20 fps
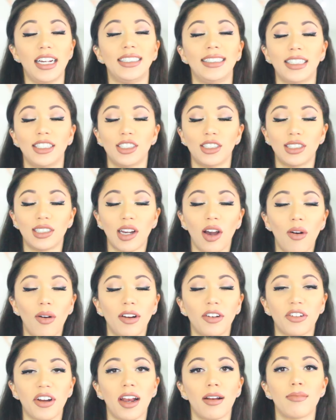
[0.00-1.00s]
It's so
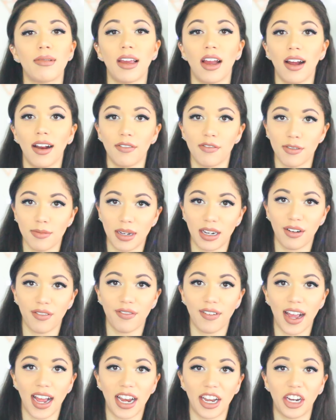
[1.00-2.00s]
incredibly hard for me to
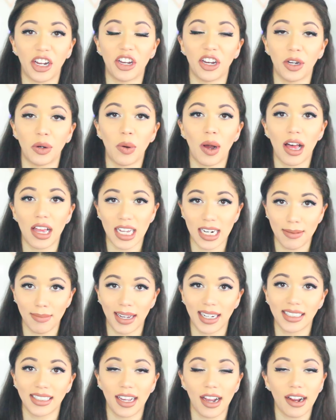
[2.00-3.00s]
find good quality
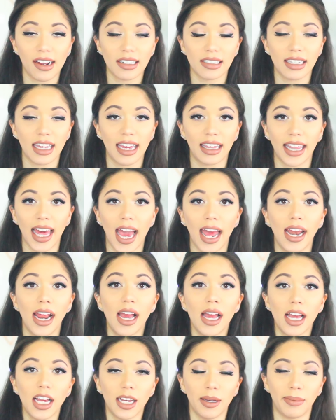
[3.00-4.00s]
mascaras like that
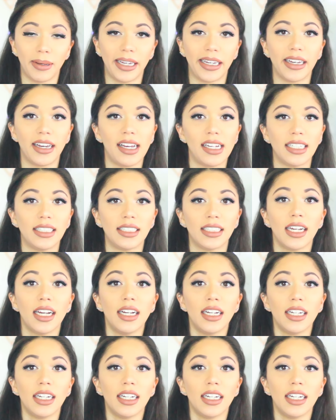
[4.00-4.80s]
because